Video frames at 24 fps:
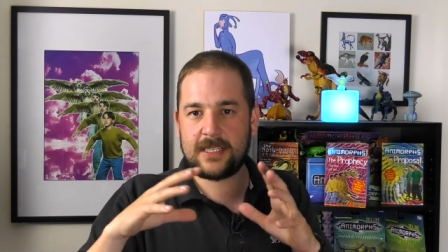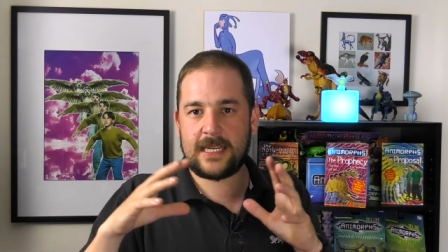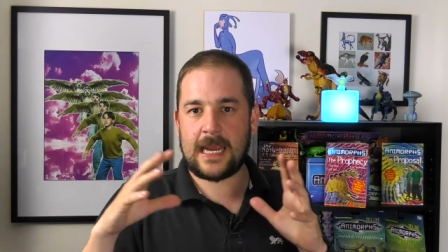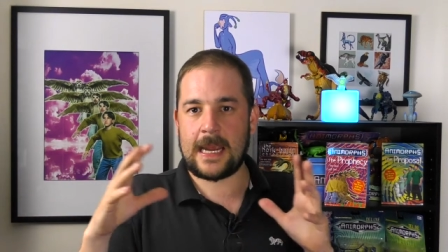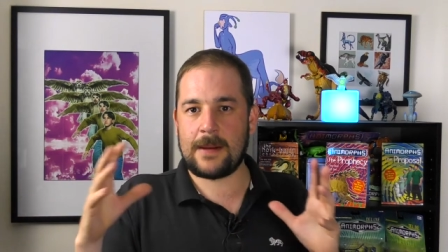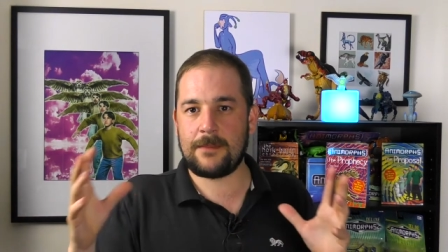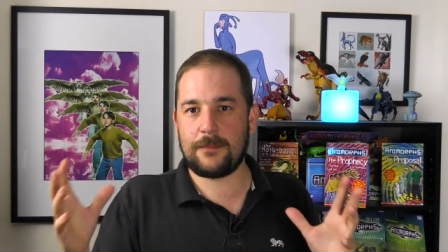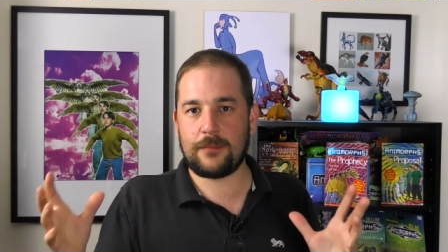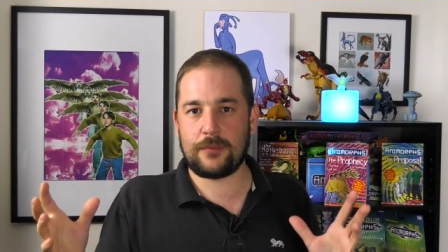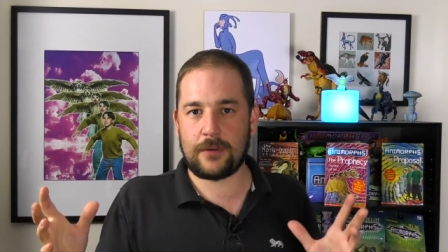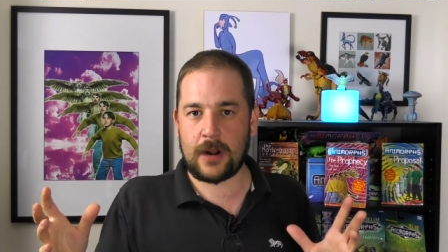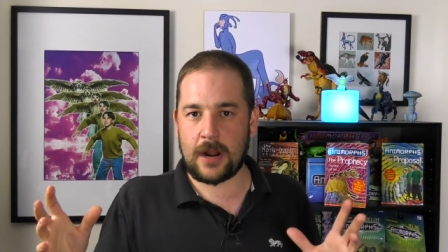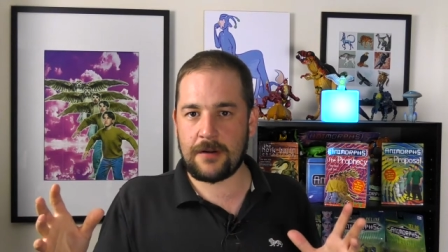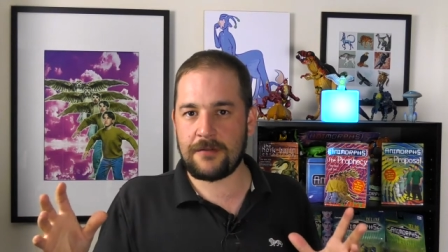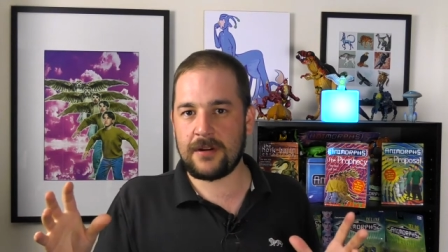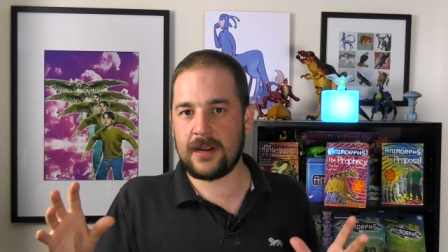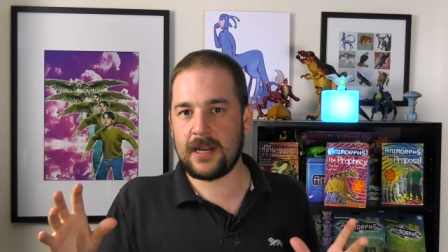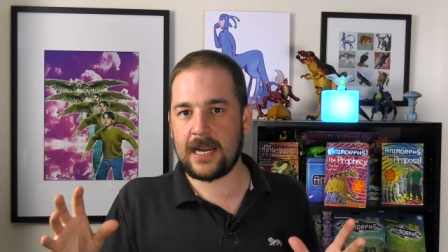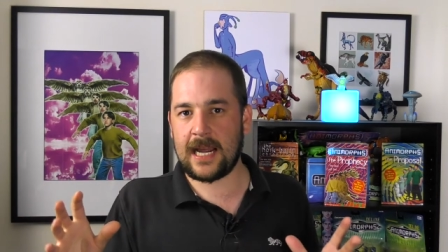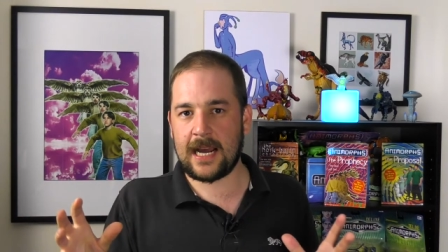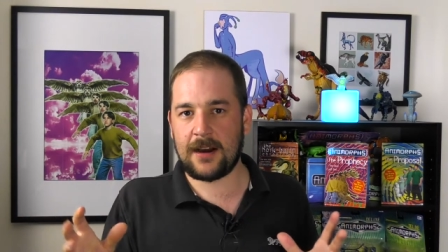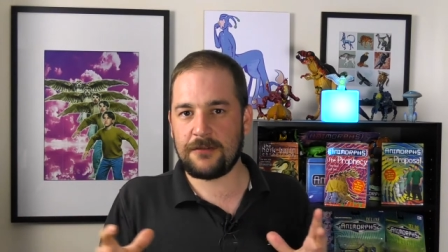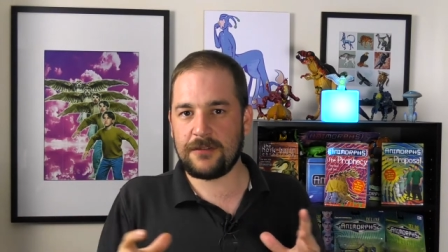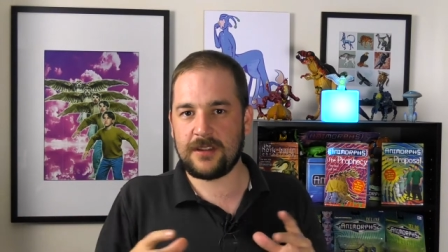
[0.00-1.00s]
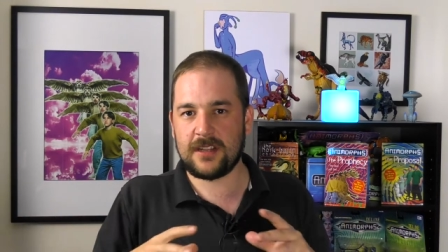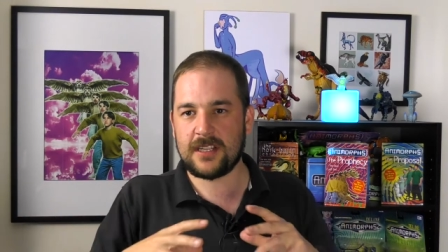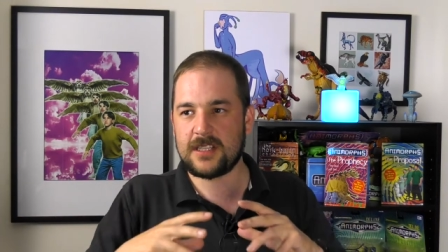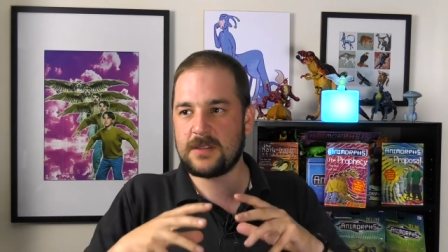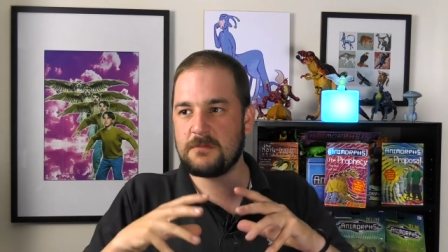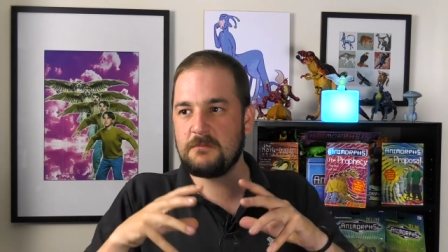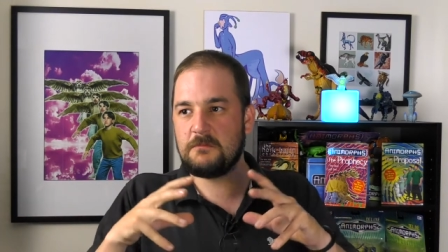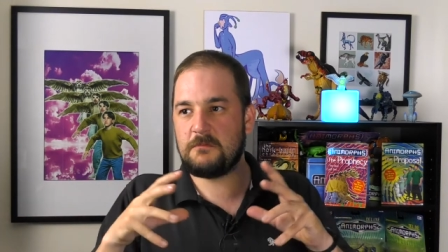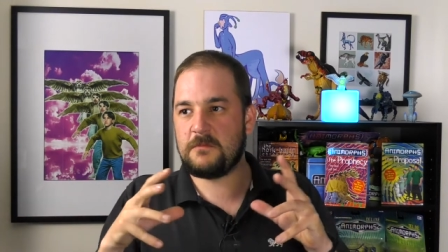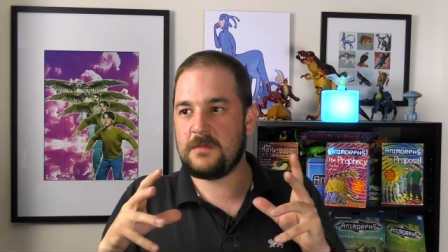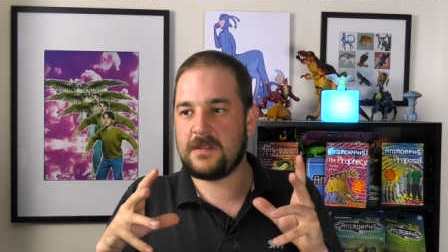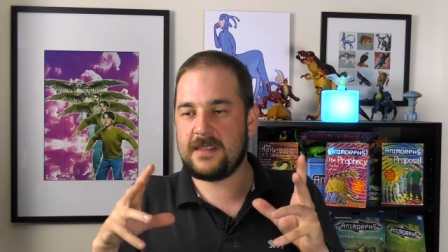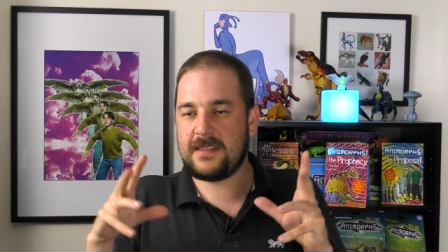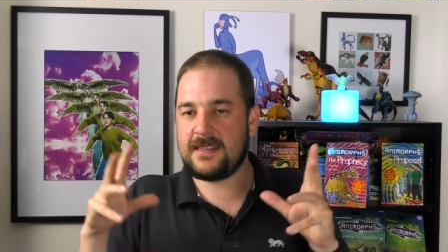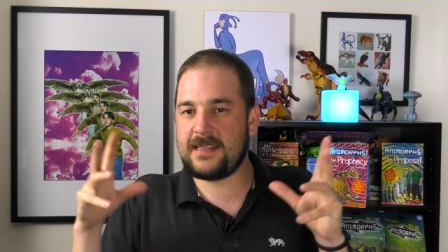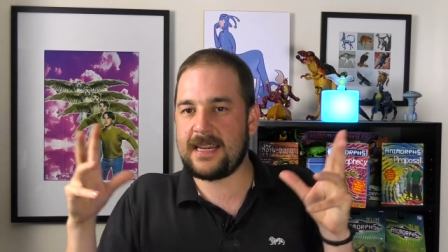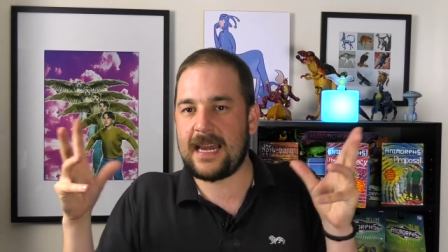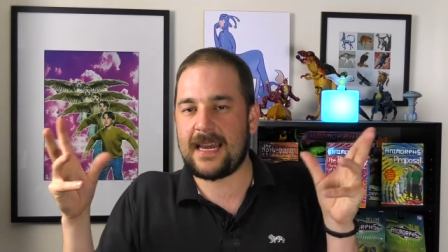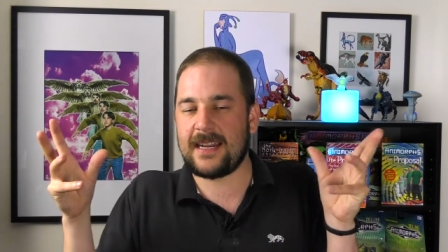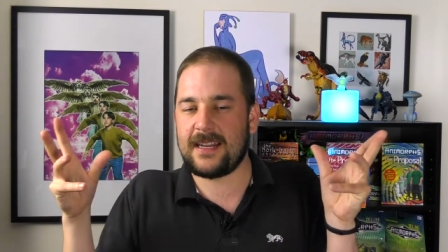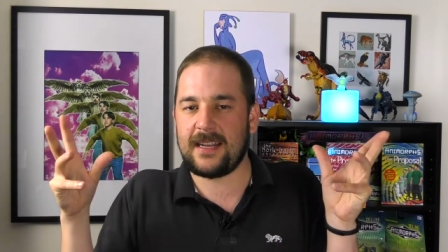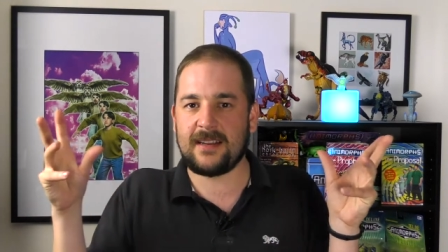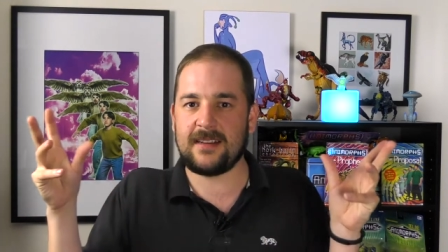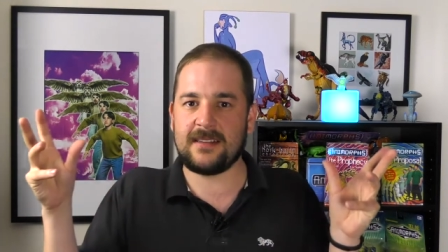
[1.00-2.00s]
temporary now in this
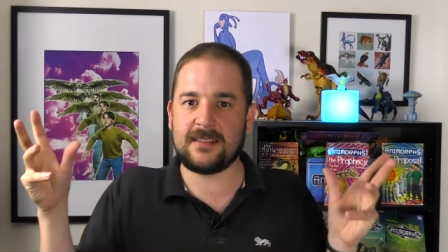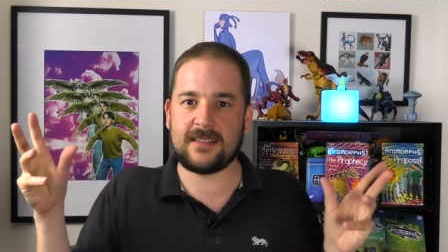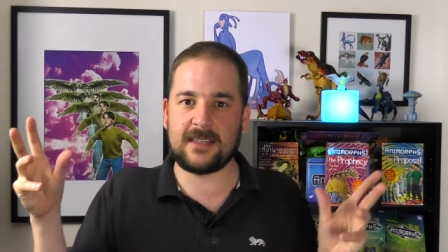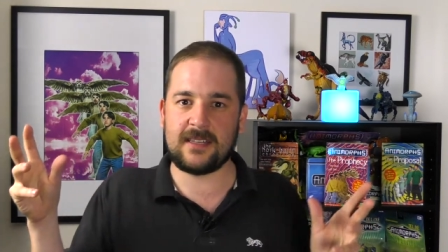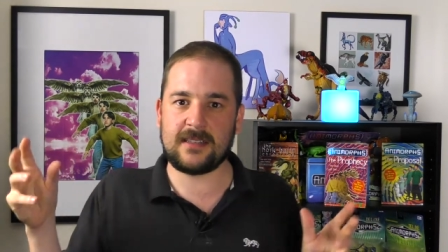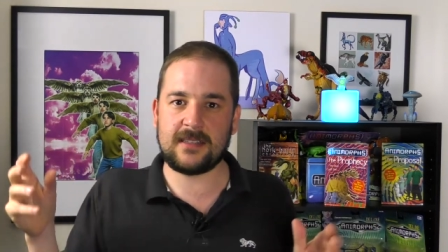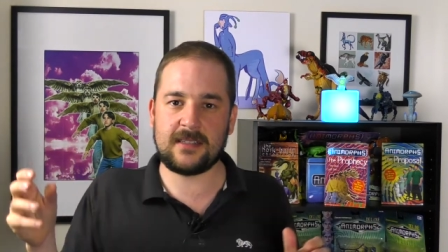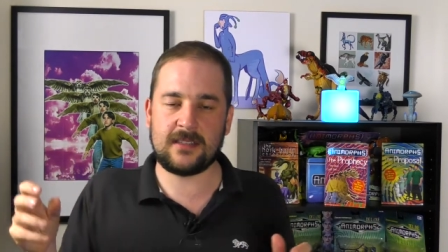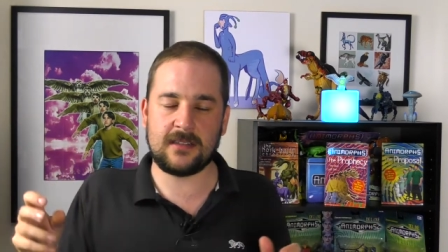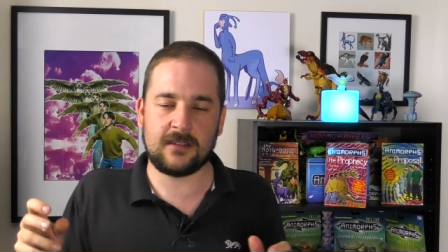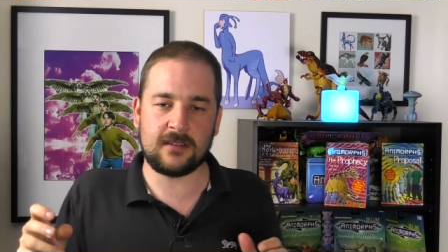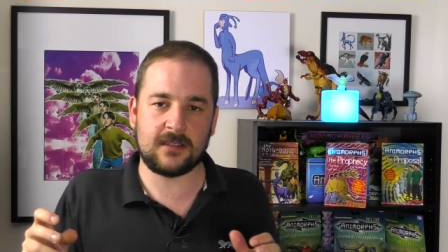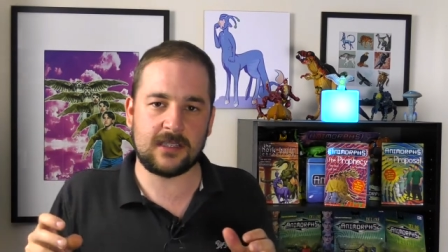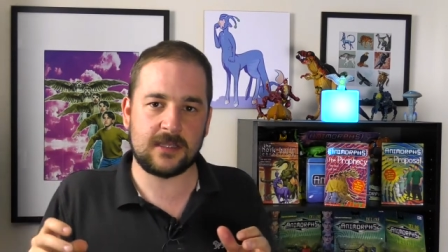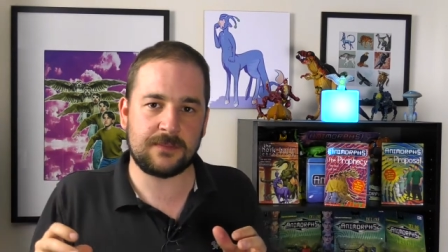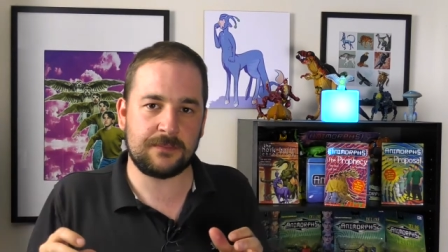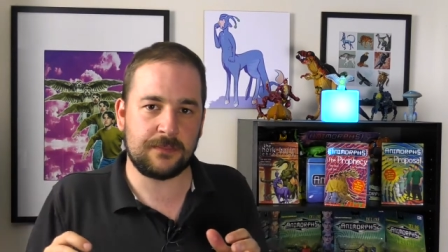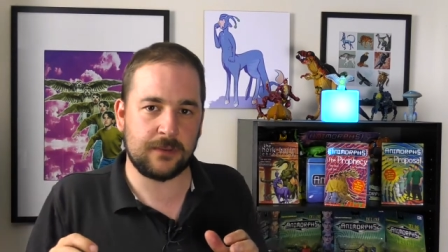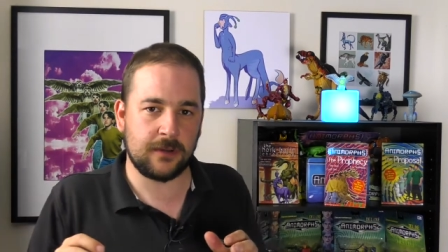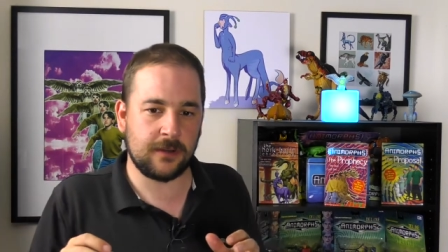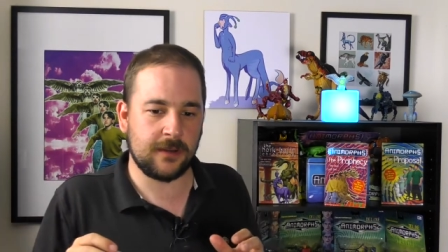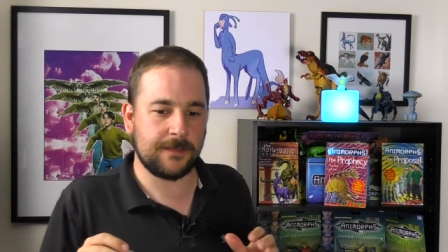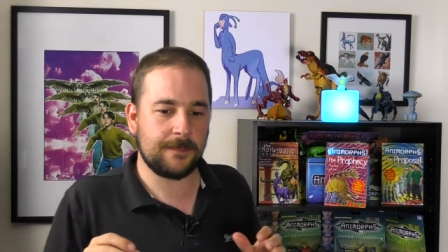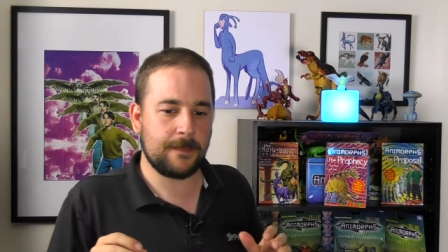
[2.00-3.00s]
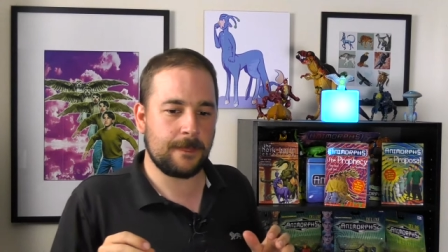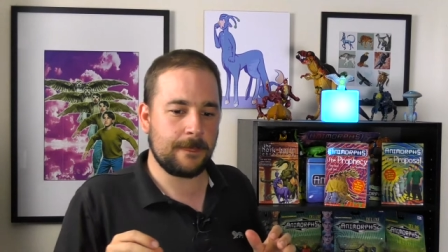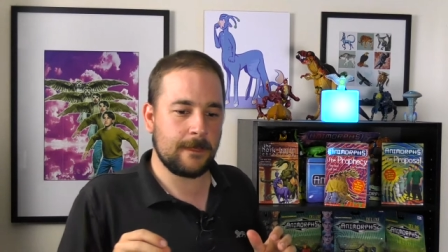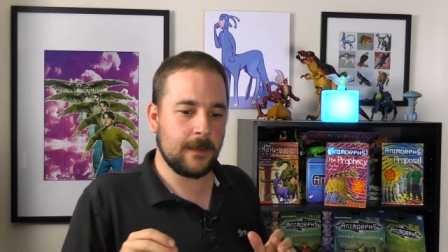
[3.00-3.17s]
dead existence, but